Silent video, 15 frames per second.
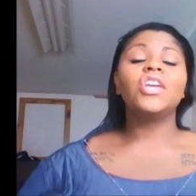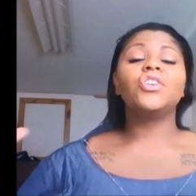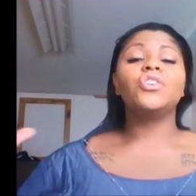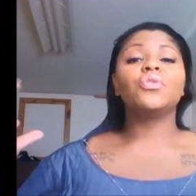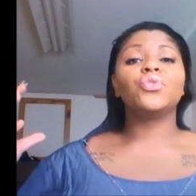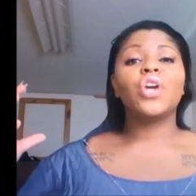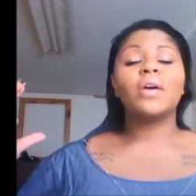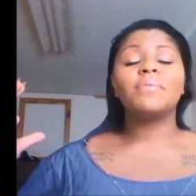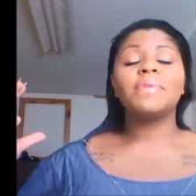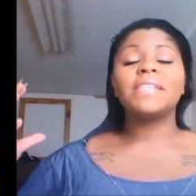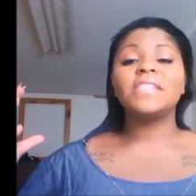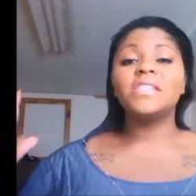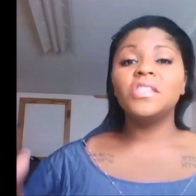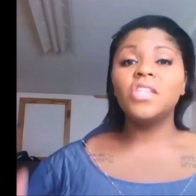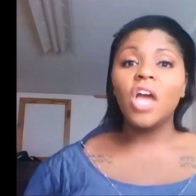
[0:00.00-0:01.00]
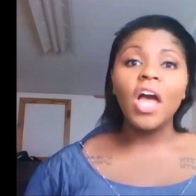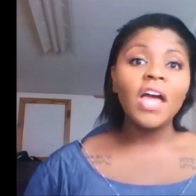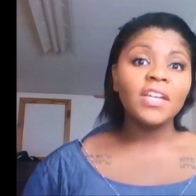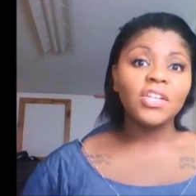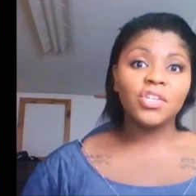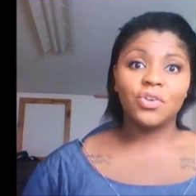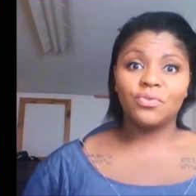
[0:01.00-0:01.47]
Your job is
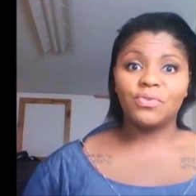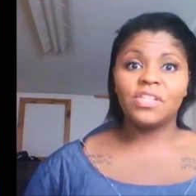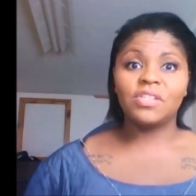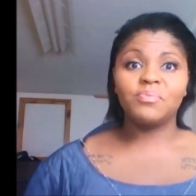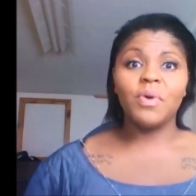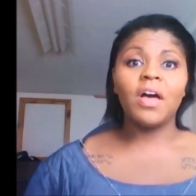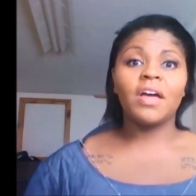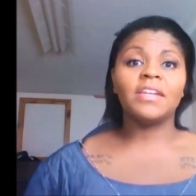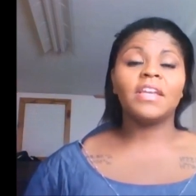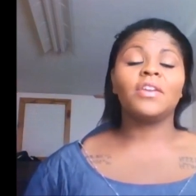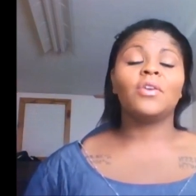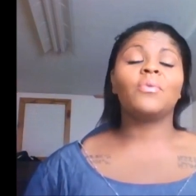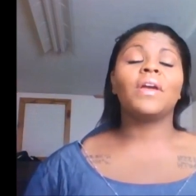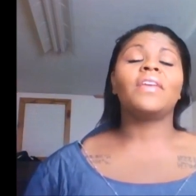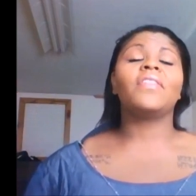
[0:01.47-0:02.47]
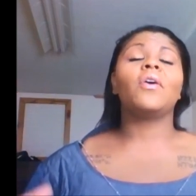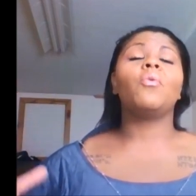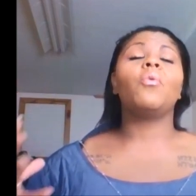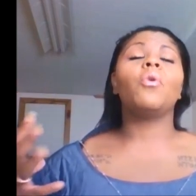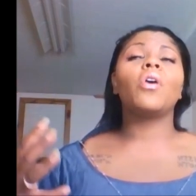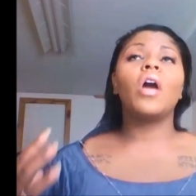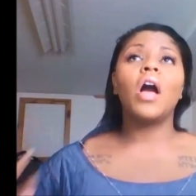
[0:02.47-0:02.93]
not to respond in a way that
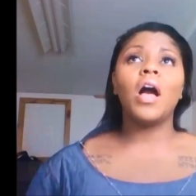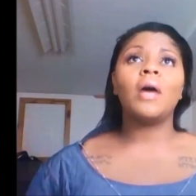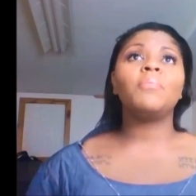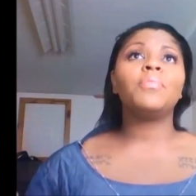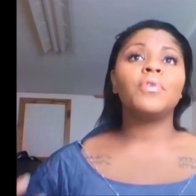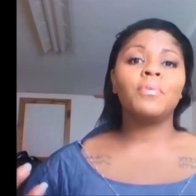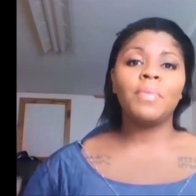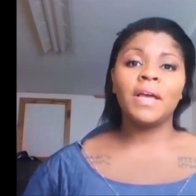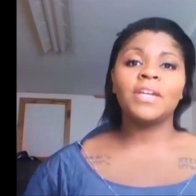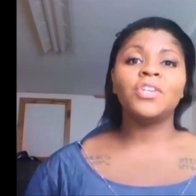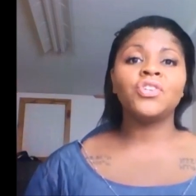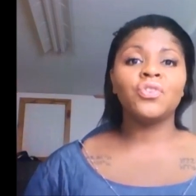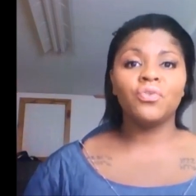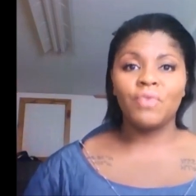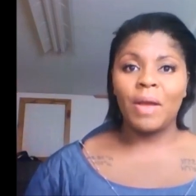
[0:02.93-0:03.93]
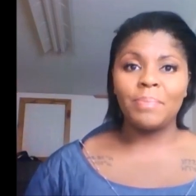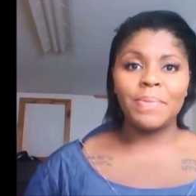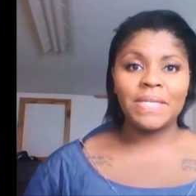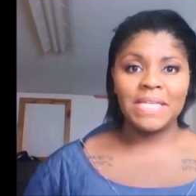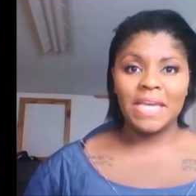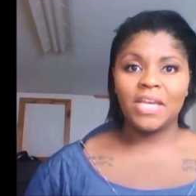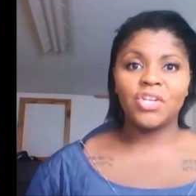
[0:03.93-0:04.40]
will compromise your
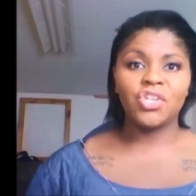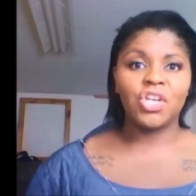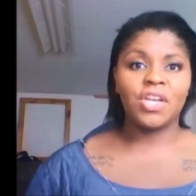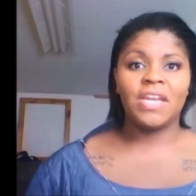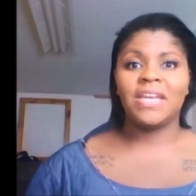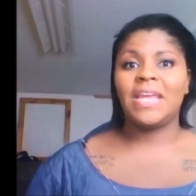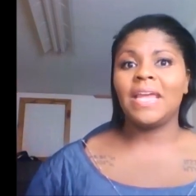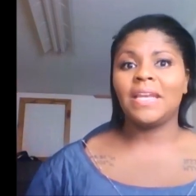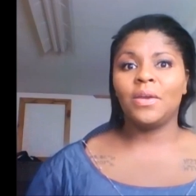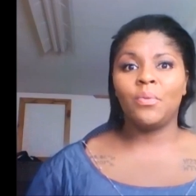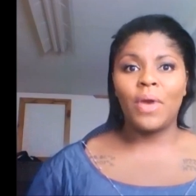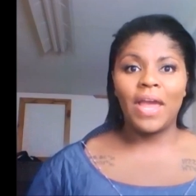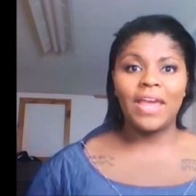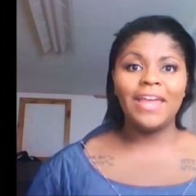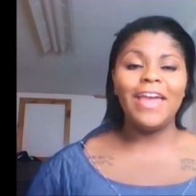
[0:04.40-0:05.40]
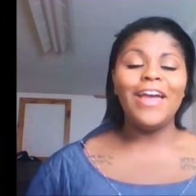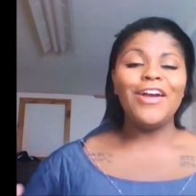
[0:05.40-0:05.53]
reputation in any way,